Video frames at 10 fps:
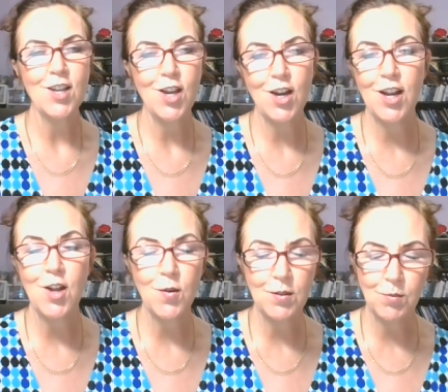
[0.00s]
and I
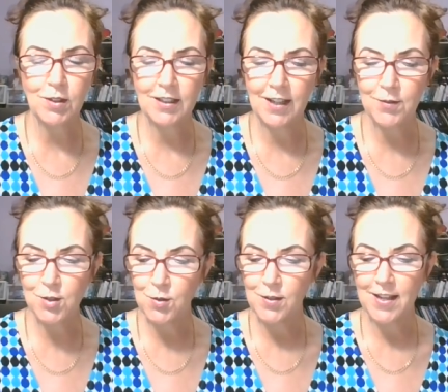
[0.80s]
know he really
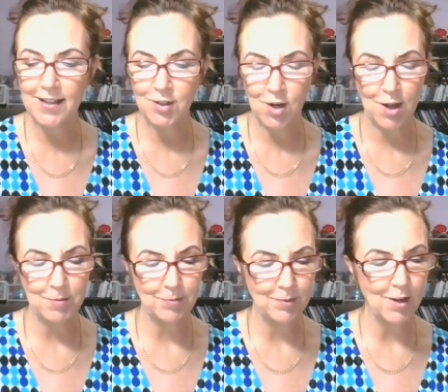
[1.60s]
loves doing that job.